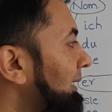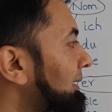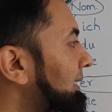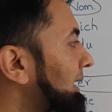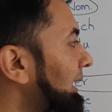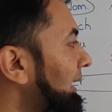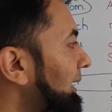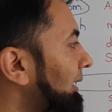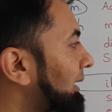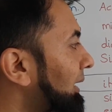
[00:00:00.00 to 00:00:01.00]

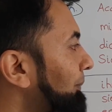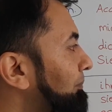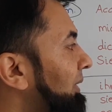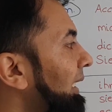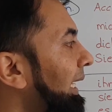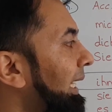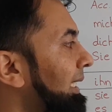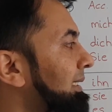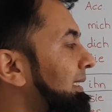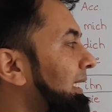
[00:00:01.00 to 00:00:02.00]
Sie gibt
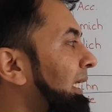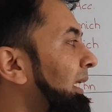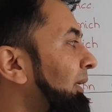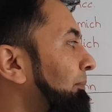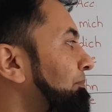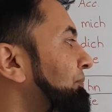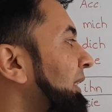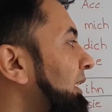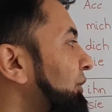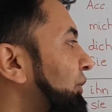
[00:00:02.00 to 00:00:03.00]
es ihm.
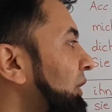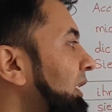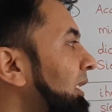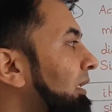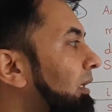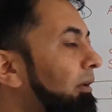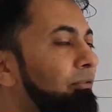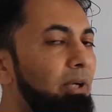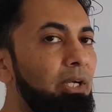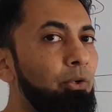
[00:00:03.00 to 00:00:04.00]
She give
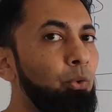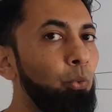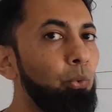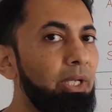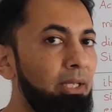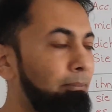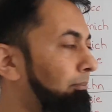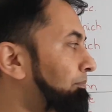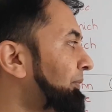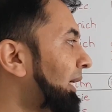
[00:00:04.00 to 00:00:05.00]
it to
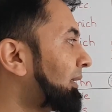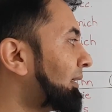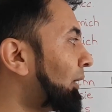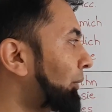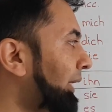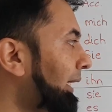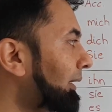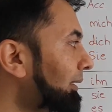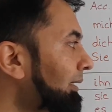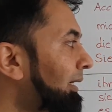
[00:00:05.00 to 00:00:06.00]
him. Now
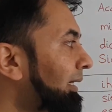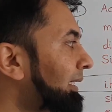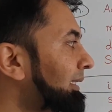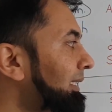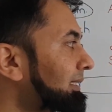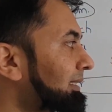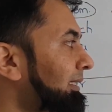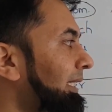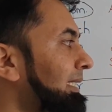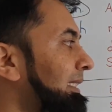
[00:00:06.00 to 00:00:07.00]
here in this
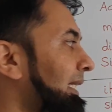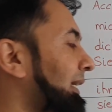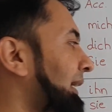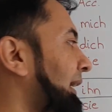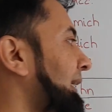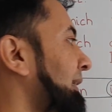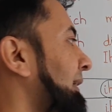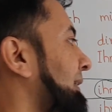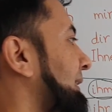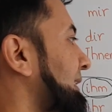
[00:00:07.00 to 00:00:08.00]
sentence again
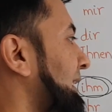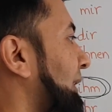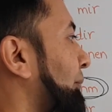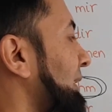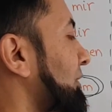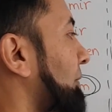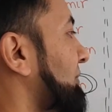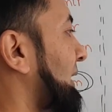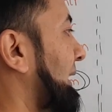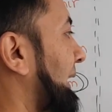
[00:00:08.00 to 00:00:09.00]
the sequence of
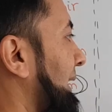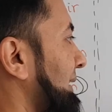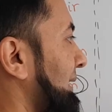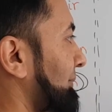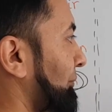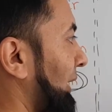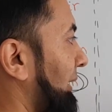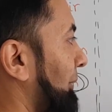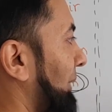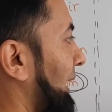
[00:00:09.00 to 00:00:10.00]
sentence will
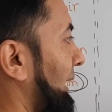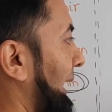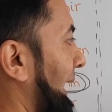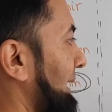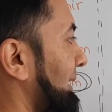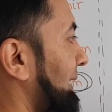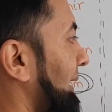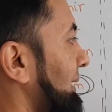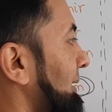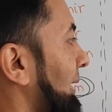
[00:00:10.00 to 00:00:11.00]
remain as it
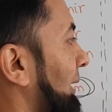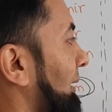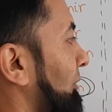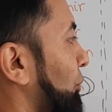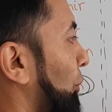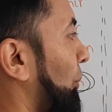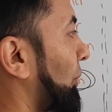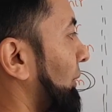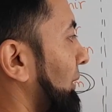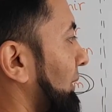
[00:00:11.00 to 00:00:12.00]
is. So